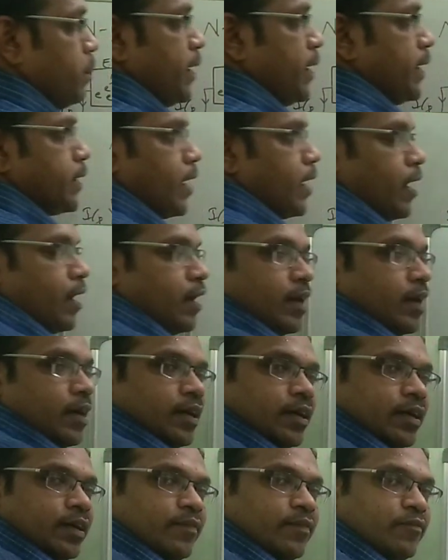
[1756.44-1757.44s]
is called
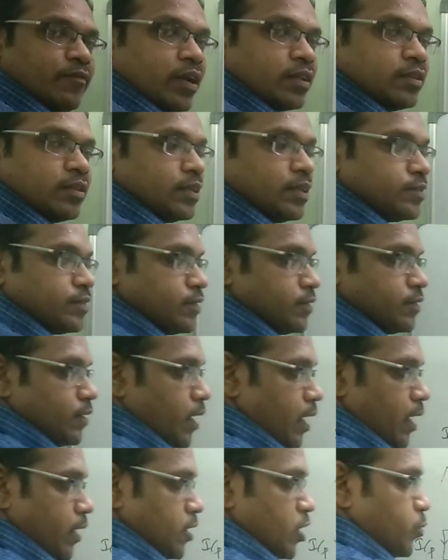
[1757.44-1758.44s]
beta. For
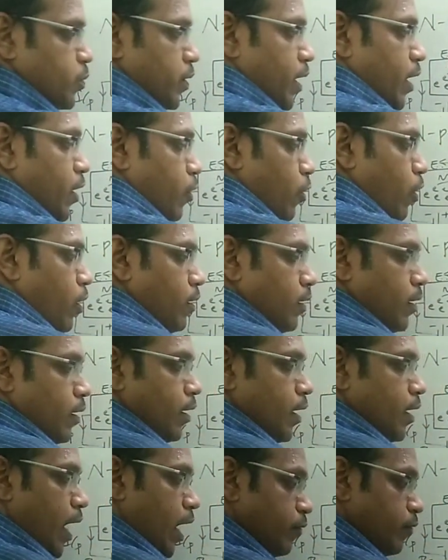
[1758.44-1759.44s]
this, like this we can
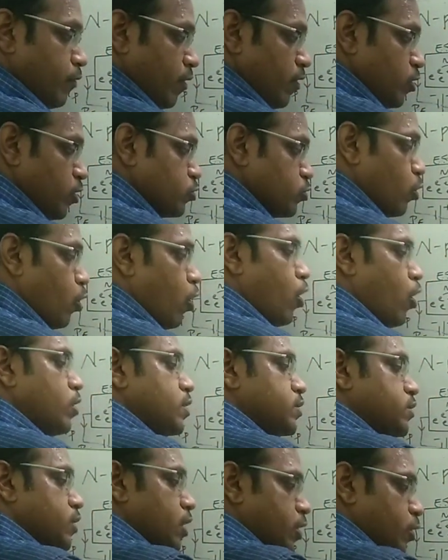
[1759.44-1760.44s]
draw, and we will use
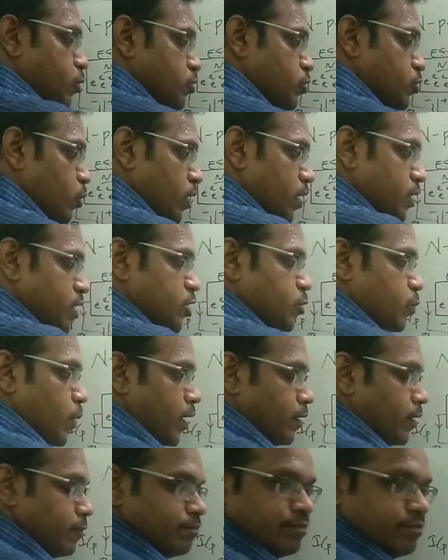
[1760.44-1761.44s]
all the circuits
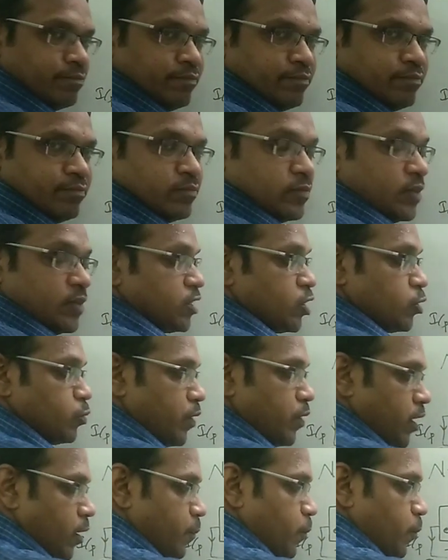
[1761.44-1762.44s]
only this one.
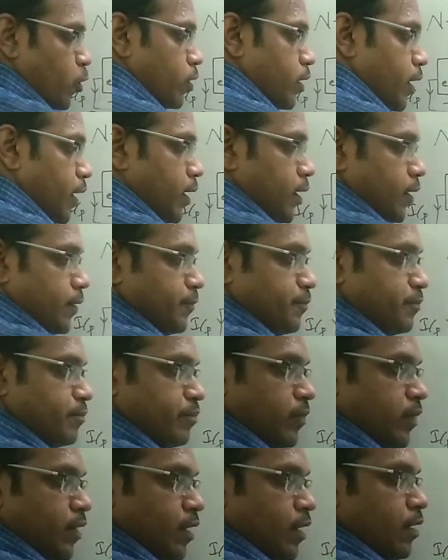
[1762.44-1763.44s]
This is very
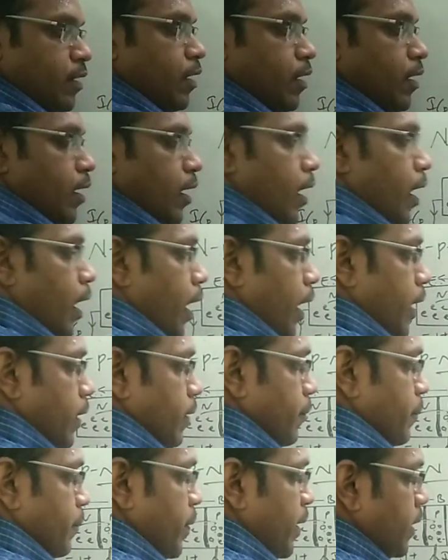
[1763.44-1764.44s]
important.
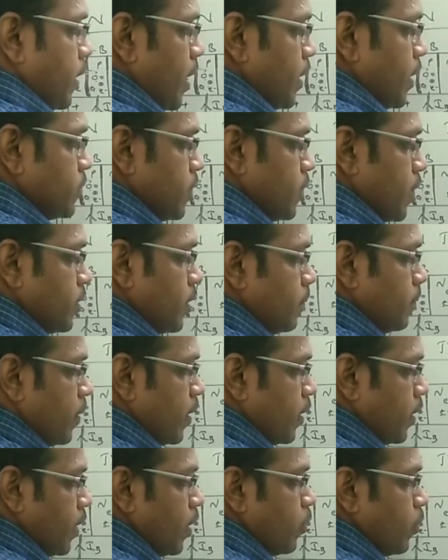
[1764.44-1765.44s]
And beta is
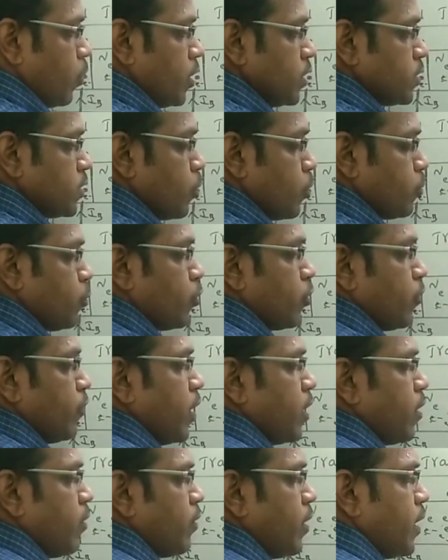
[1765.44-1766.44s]
nothing but here what is
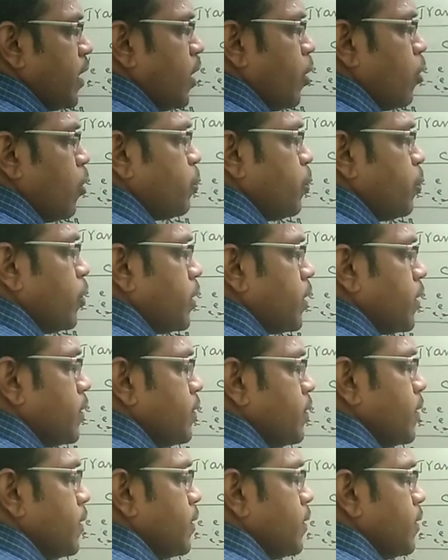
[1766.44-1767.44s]
output? Where you are getting
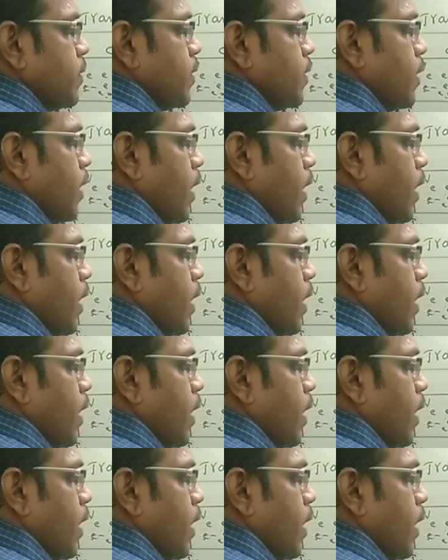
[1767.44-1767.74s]
output?